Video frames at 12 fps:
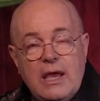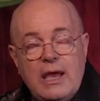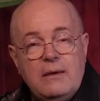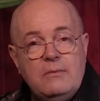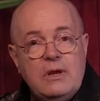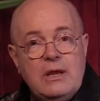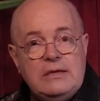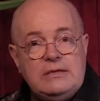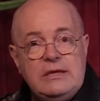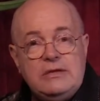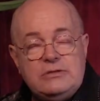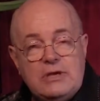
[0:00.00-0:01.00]
And when I
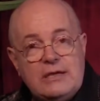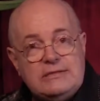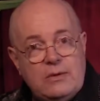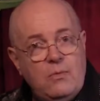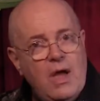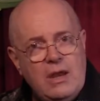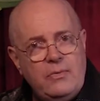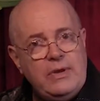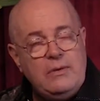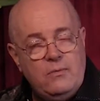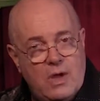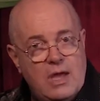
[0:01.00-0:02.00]
teach, I say, why
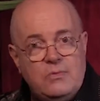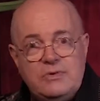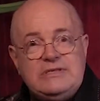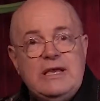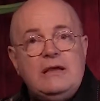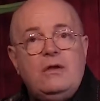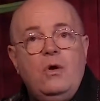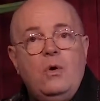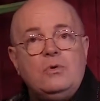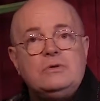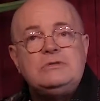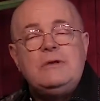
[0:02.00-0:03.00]
do we set
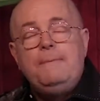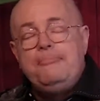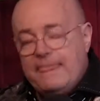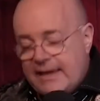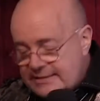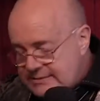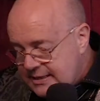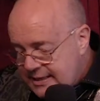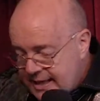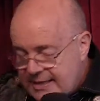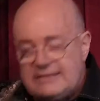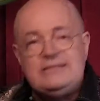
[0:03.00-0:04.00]
goals? It's to
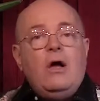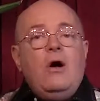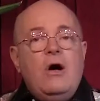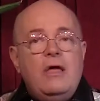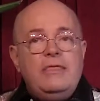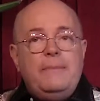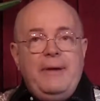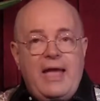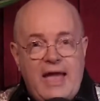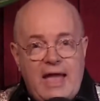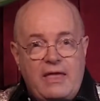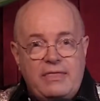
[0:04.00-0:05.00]
get us on the
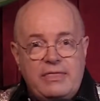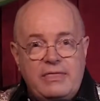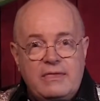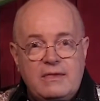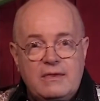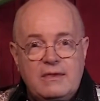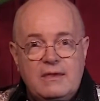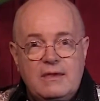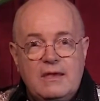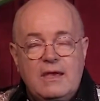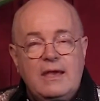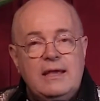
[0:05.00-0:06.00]
path.
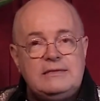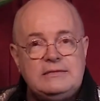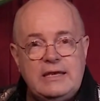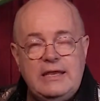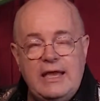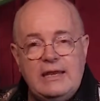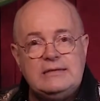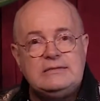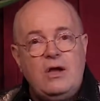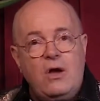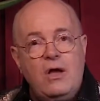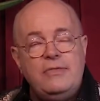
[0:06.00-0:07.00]
It's to get
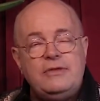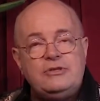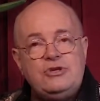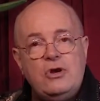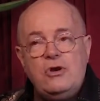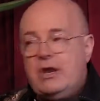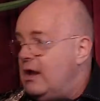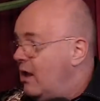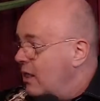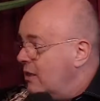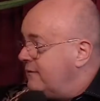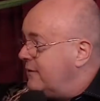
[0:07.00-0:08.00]
us on the journey.
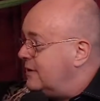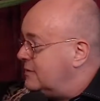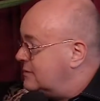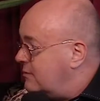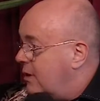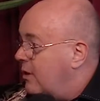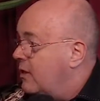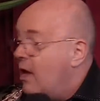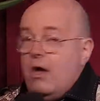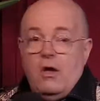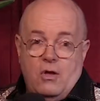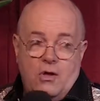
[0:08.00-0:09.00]
All of us,
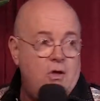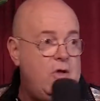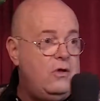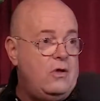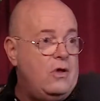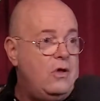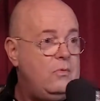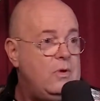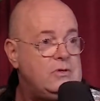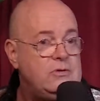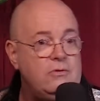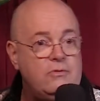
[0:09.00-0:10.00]
well, all
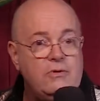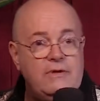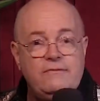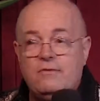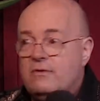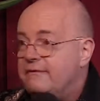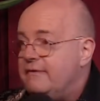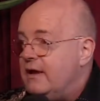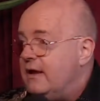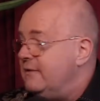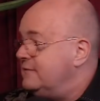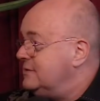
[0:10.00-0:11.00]
1, 2, 3, 4,
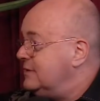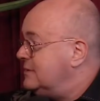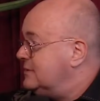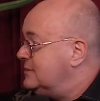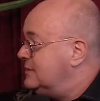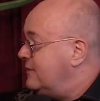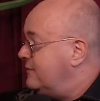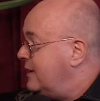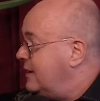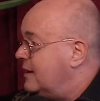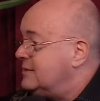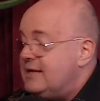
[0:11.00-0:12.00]
5, 6, 7,
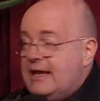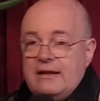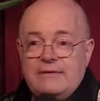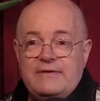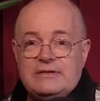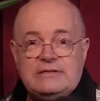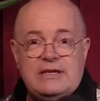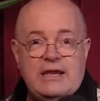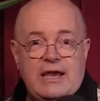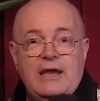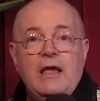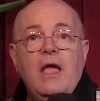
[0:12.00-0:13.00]
8, 9, 10 of us
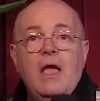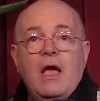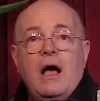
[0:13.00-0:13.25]
today,